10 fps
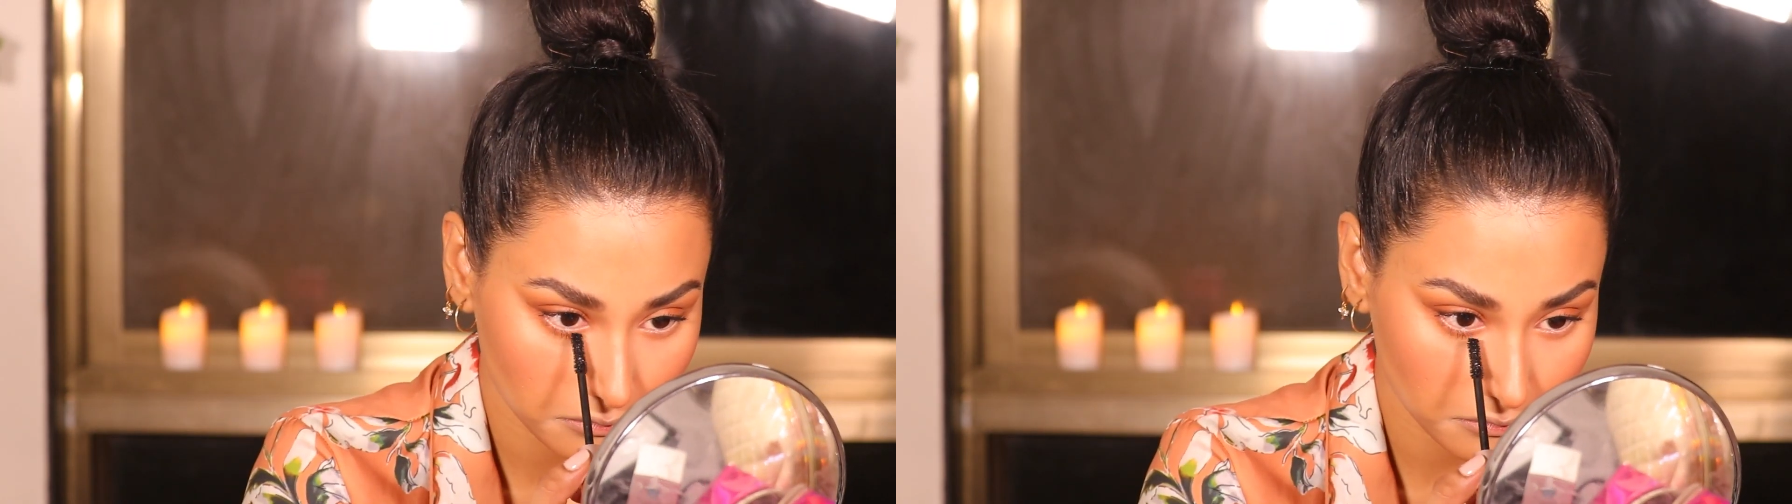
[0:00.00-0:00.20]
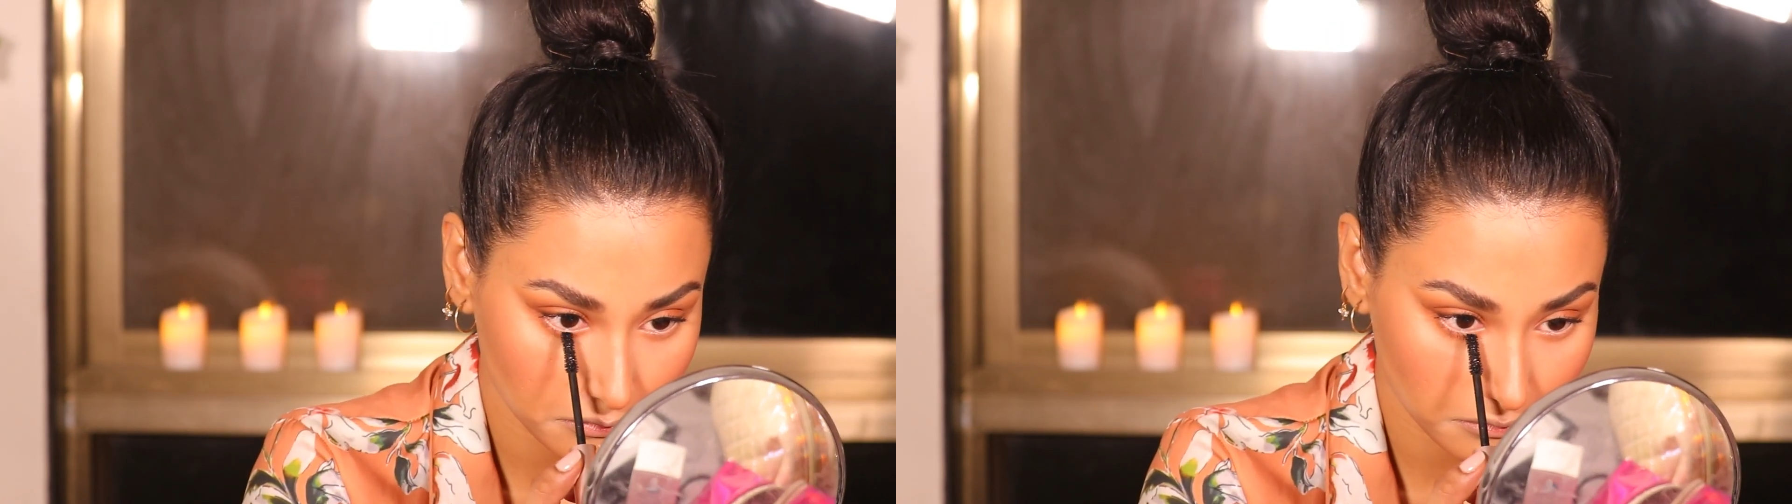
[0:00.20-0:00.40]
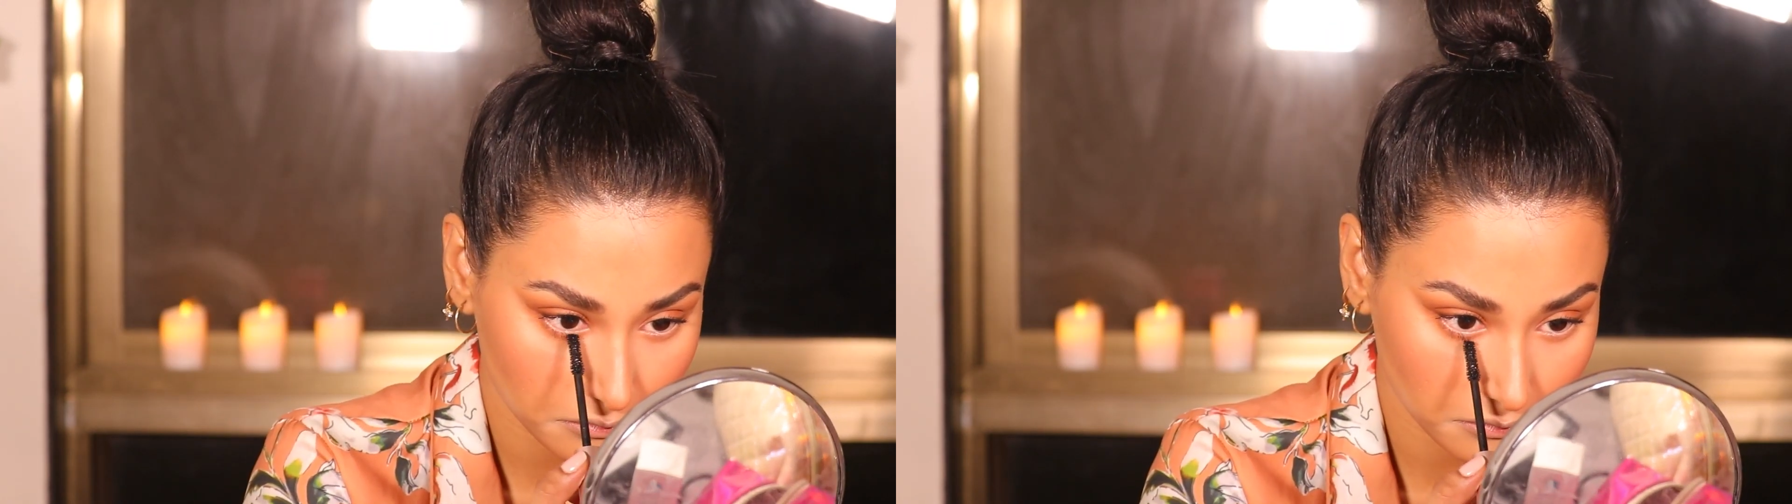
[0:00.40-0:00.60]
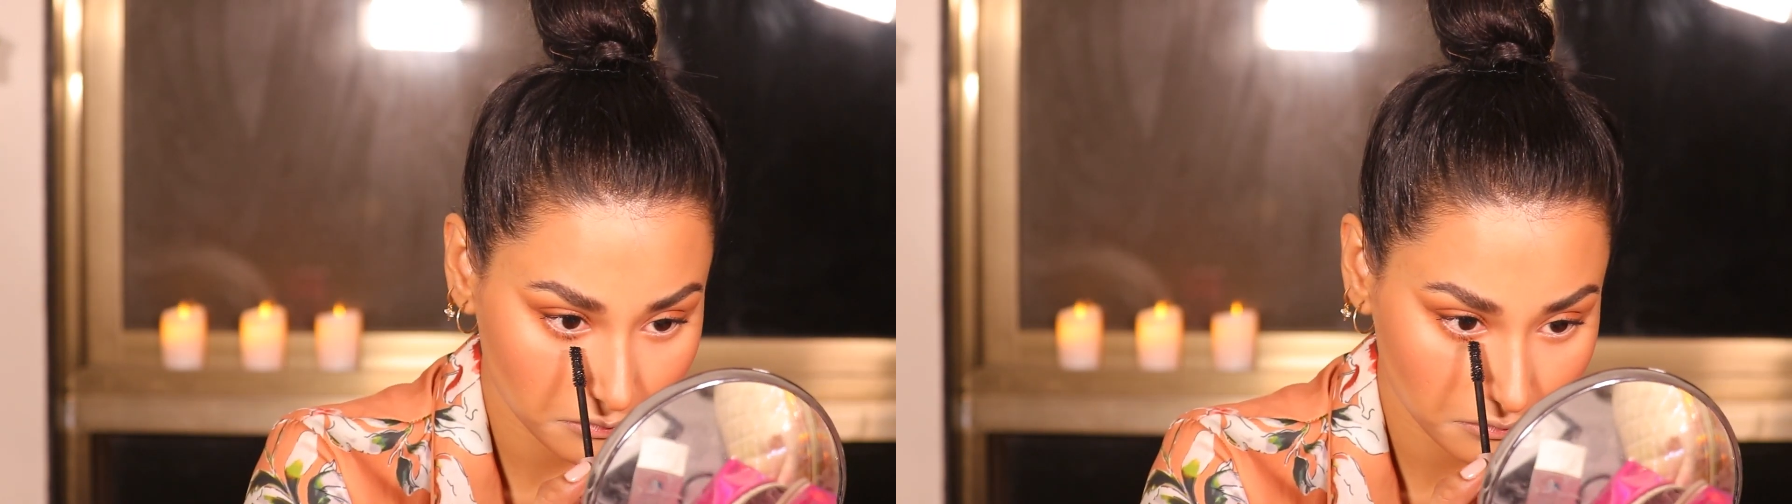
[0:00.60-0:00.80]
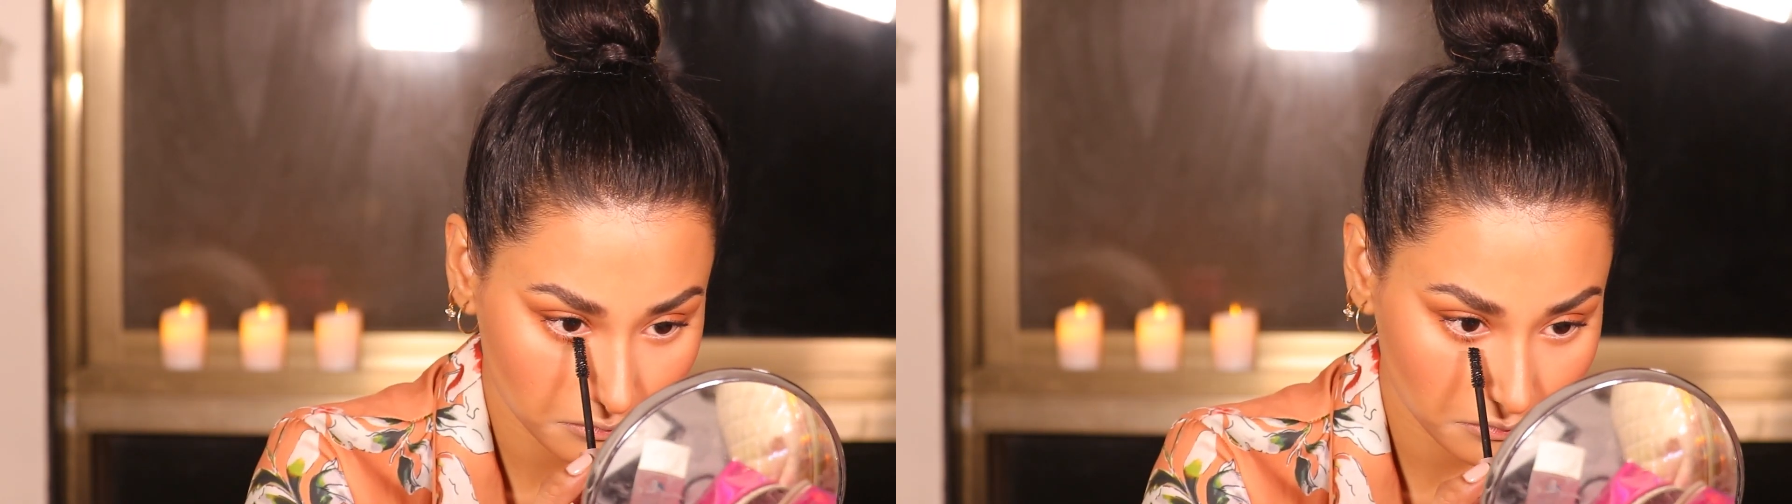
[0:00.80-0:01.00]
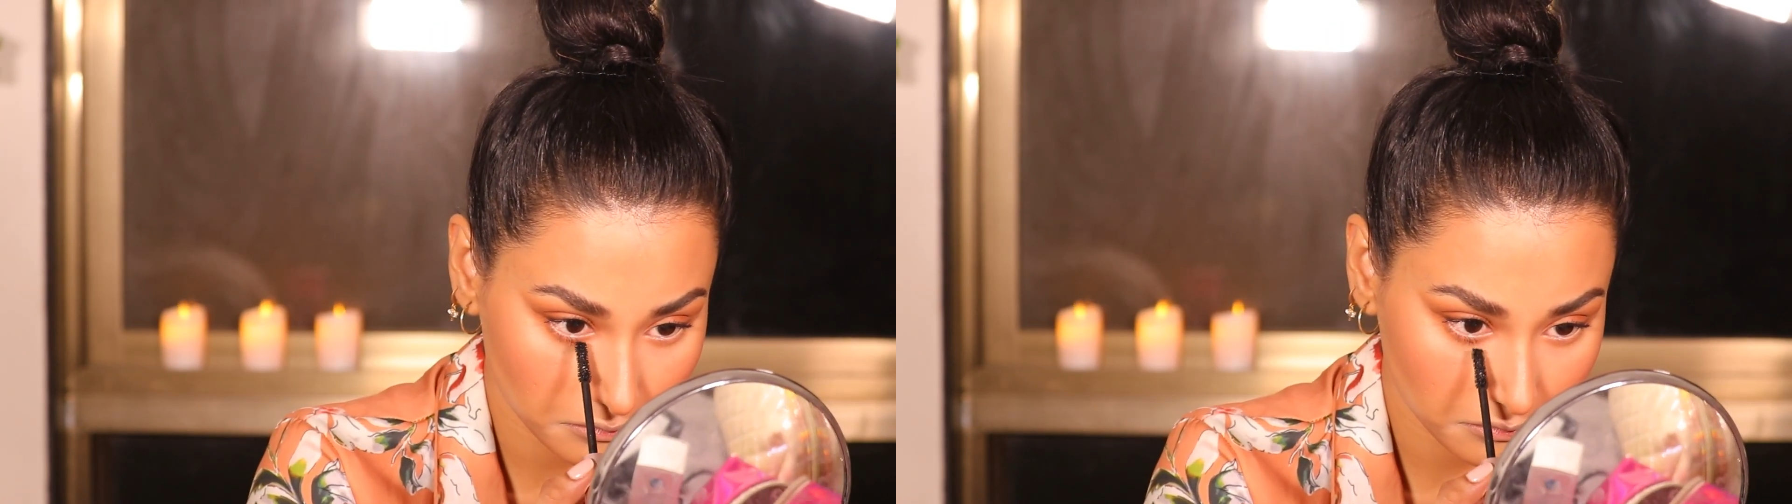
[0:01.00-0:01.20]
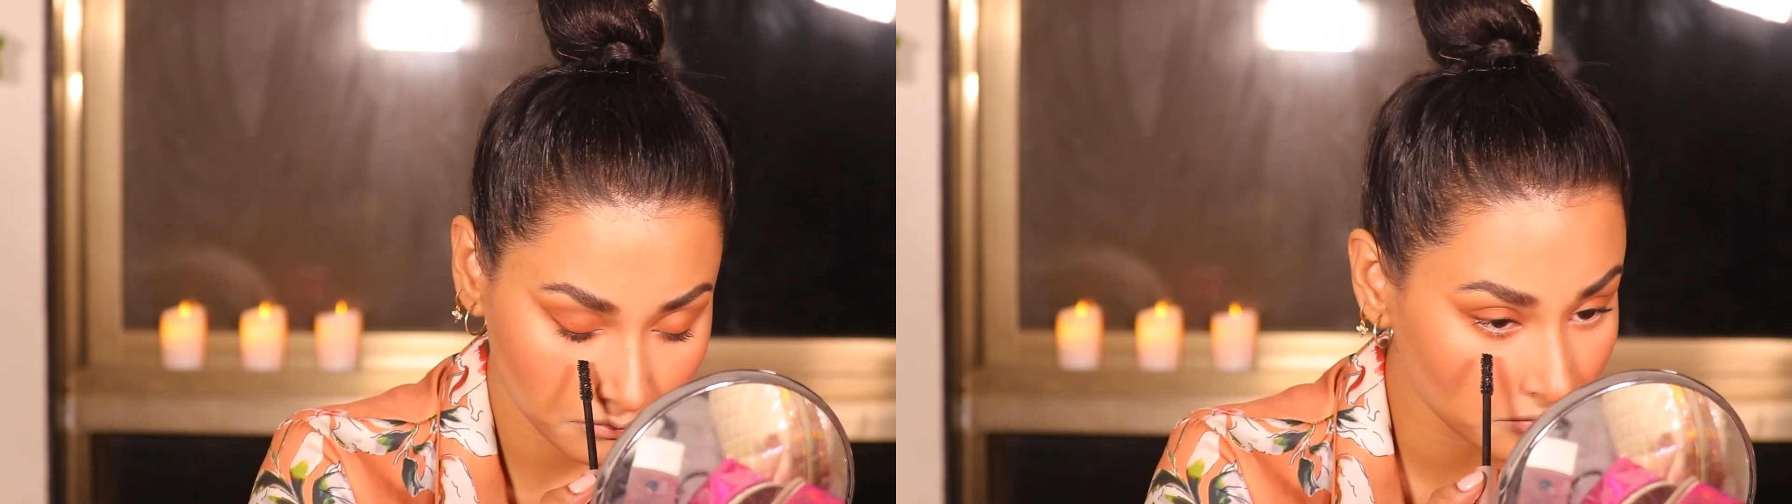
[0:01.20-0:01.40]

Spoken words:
Now the way I'm using the